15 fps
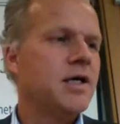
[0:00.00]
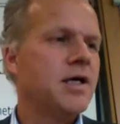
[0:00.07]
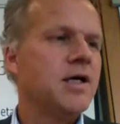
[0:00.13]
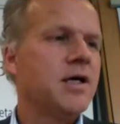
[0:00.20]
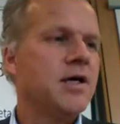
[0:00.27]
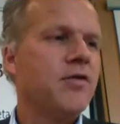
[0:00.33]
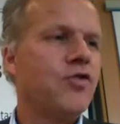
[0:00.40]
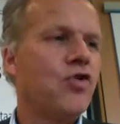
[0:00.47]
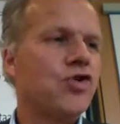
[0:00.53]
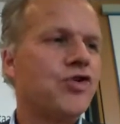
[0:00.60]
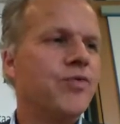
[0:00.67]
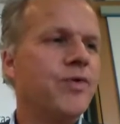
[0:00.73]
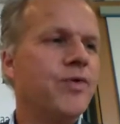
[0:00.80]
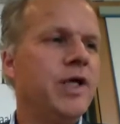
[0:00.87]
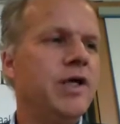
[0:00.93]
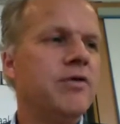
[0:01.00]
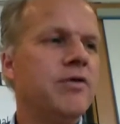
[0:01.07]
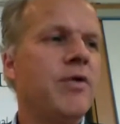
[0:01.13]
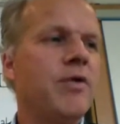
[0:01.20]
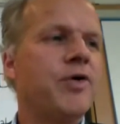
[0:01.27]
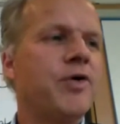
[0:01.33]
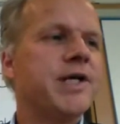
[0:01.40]
of course
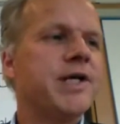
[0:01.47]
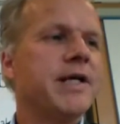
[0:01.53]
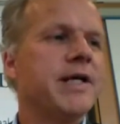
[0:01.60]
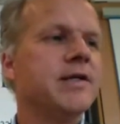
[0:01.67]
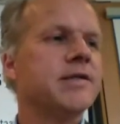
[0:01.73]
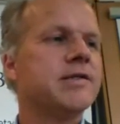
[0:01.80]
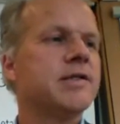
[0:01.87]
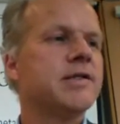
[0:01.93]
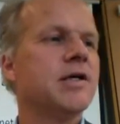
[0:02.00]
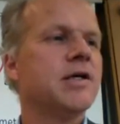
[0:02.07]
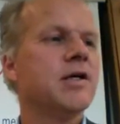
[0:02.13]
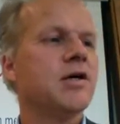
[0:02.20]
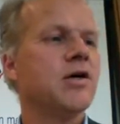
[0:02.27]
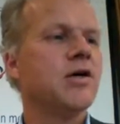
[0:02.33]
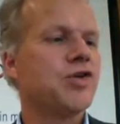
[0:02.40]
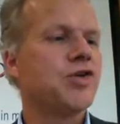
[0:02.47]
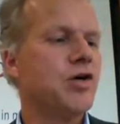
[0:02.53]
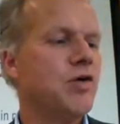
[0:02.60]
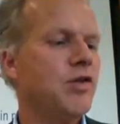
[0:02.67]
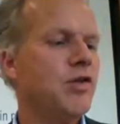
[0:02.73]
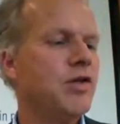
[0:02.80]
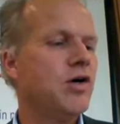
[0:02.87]
we presented also
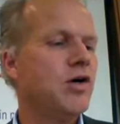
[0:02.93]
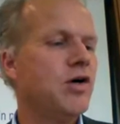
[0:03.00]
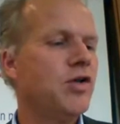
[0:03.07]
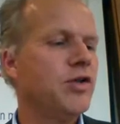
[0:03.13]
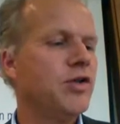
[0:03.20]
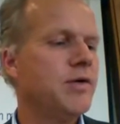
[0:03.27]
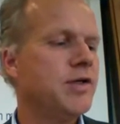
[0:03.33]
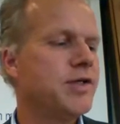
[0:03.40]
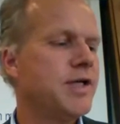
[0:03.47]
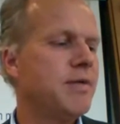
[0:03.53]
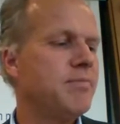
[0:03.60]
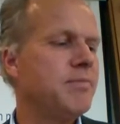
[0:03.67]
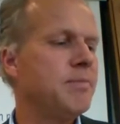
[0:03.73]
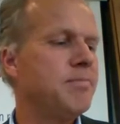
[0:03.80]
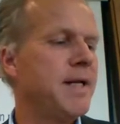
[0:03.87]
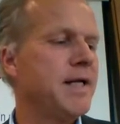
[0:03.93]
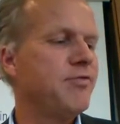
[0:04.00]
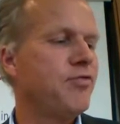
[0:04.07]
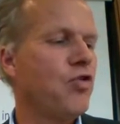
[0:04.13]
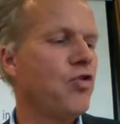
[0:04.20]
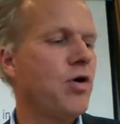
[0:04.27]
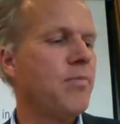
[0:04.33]
on the Symbid
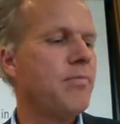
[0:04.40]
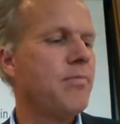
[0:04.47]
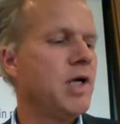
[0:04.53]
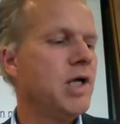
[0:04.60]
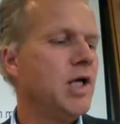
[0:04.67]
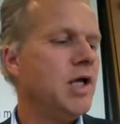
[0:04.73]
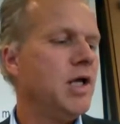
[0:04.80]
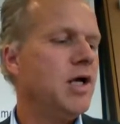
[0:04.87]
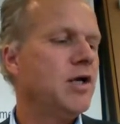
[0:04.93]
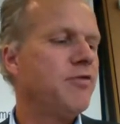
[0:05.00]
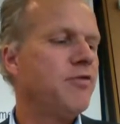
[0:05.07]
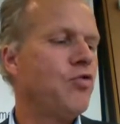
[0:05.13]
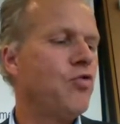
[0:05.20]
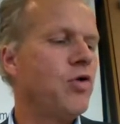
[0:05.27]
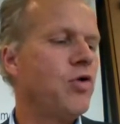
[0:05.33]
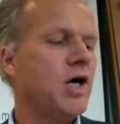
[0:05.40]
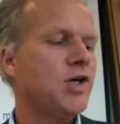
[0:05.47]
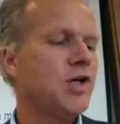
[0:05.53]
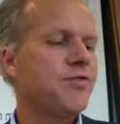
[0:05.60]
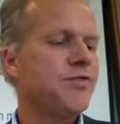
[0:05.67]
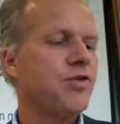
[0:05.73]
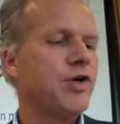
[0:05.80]
platform the
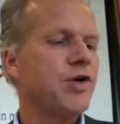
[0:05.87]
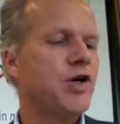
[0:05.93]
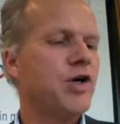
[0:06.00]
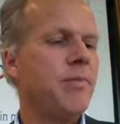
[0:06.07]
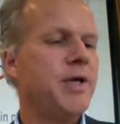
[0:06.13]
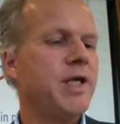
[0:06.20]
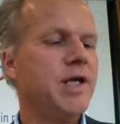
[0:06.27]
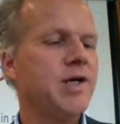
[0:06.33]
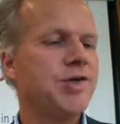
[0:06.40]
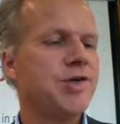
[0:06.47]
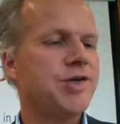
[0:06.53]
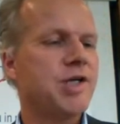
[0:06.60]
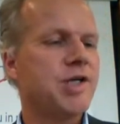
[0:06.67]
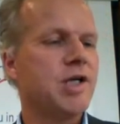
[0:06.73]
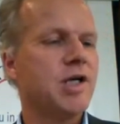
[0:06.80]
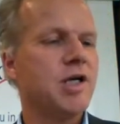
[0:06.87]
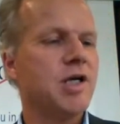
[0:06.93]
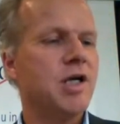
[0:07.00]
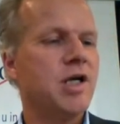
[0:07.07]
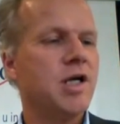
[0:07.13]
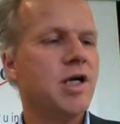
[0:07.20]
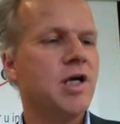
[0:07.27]
forecast for the coming years.
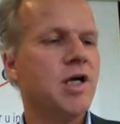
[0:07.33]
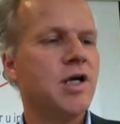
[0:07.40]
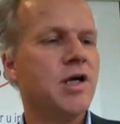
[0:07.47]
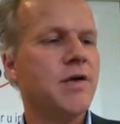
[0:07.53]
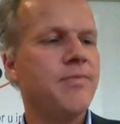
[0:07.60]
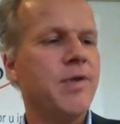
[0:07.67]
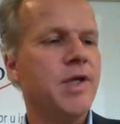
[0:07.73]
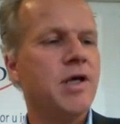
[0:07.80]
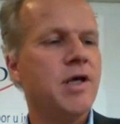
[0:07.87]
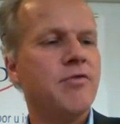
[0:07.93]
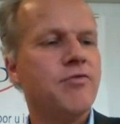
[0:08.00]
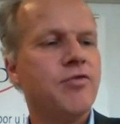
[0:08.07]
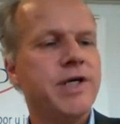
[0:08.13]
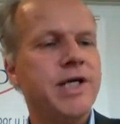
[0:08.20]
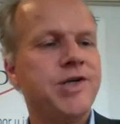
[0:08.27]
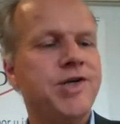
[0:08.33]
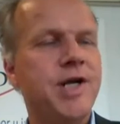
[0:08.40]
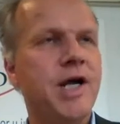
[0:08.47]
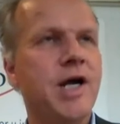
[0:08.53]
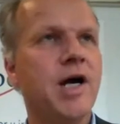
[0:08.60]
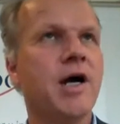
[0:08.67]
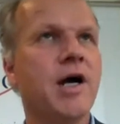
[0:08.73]
For this
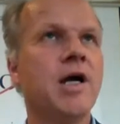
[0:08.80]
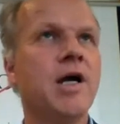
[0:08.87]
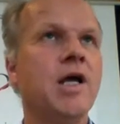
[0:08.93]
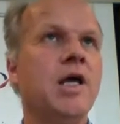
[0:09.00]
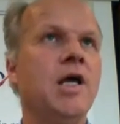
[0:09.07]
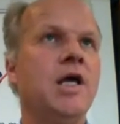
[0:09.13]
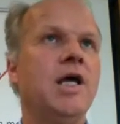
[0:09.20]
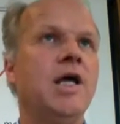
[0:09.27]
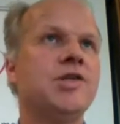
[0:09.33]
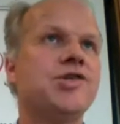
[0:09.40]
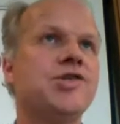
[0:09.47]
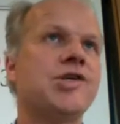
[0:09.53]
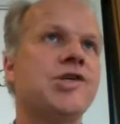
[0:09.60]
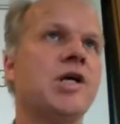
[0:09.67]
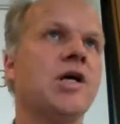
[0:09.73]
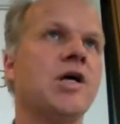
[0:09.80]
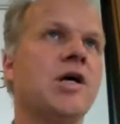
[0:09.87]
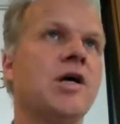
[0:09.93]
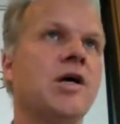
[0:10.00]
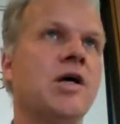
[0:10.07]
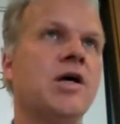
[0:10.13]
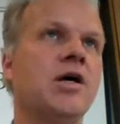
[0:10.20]
year, it's
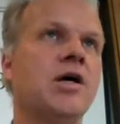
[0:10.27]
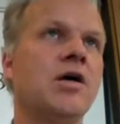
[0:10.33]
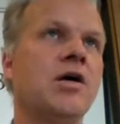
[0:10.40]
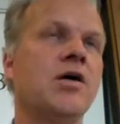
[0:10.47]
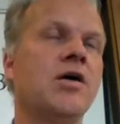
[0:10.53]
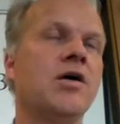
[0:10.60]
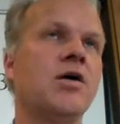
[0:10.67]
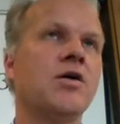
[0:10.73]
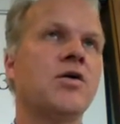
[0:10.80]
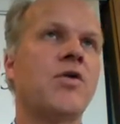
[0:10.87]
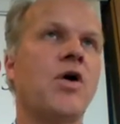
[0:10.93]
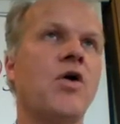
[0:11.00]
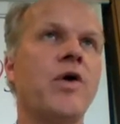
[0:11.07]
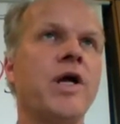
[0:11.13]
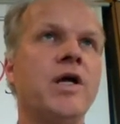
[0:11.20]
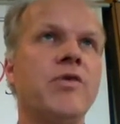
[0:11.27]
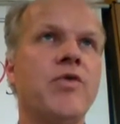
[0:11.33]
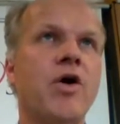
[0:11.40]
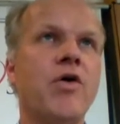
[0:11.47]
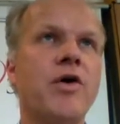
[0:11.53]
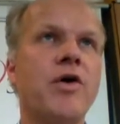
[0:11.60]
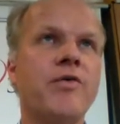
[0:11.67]
growing
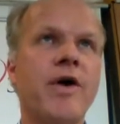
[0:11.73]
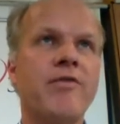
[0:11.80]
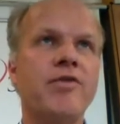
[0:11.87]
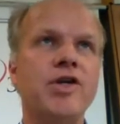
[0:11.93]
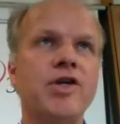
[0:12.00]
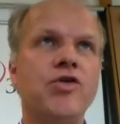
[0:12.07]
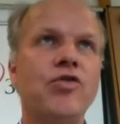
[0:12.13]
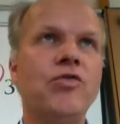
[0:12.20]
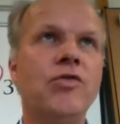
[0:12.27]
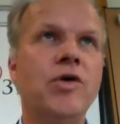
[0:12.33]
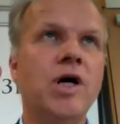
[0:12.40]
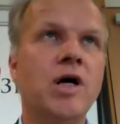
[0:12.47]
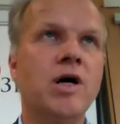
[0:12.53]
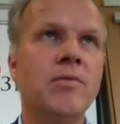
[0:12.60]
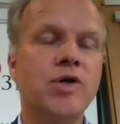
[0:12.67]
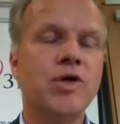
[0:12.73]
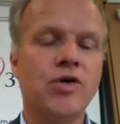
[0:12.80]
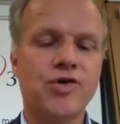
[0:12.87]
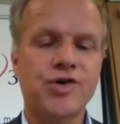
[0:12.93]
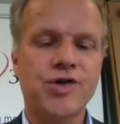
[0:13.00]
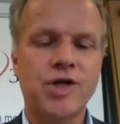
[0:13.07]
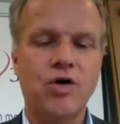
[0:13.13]
revenue, but
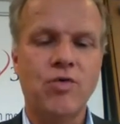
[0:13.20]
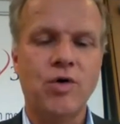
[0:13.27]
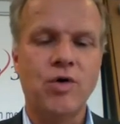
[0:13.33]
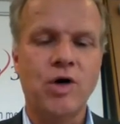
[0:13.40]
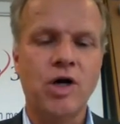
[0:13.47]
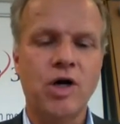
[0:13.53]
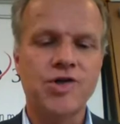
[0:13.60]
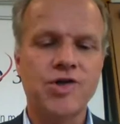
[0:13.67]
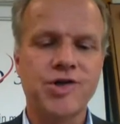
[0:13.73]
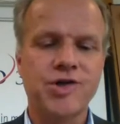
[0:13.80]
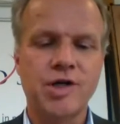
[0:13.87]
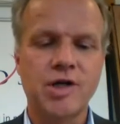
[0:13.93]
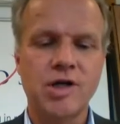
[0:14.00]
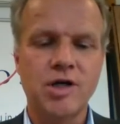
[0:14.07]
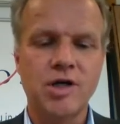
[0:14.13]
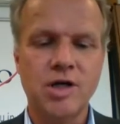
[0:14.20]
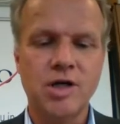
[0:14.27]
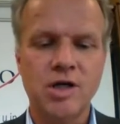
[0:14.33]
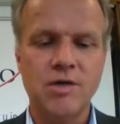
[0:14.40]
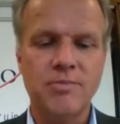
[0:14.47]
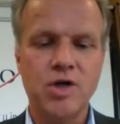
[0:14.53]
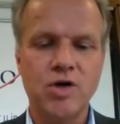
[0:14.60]
also a loss
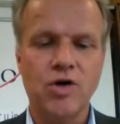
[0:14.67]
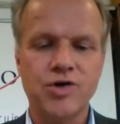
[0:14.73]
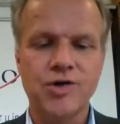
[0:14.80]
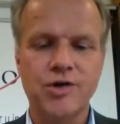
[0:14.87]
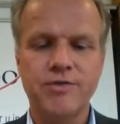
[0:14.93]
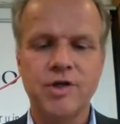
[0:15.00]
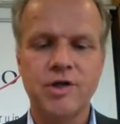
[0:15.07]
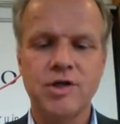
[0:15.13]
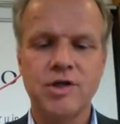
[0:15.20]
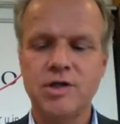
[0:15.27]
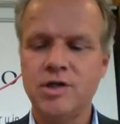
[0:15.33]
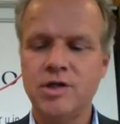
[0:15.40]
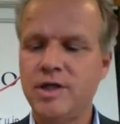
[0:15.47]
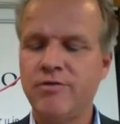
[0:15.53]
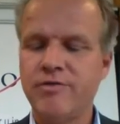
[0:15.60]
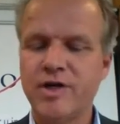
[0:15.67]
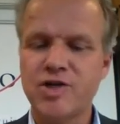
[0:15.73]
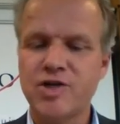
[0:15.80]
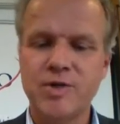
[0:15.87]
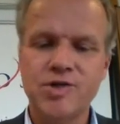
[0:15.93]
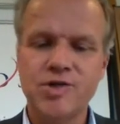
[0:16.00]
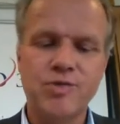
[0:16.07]
because of the
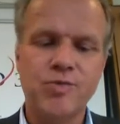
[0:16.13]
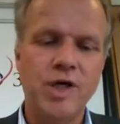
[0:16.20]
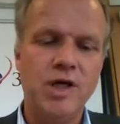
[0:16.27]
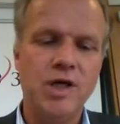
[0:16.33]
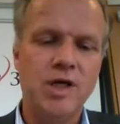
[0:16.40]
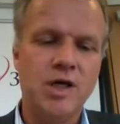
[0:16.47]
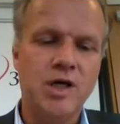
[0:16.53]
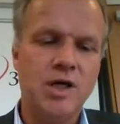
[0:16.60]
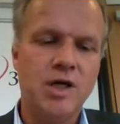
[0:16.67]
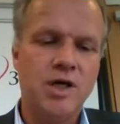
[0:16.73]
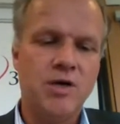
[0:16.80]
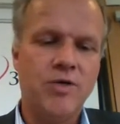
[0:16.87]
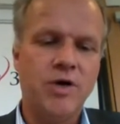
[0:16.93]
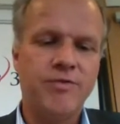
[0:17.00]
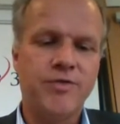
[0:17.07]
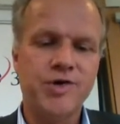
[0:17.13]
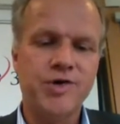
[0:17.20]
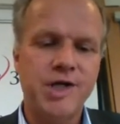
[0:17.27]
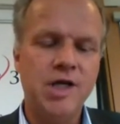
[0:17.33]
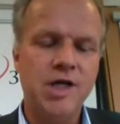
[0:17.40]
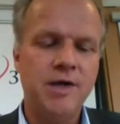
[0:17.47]
investments we foresee.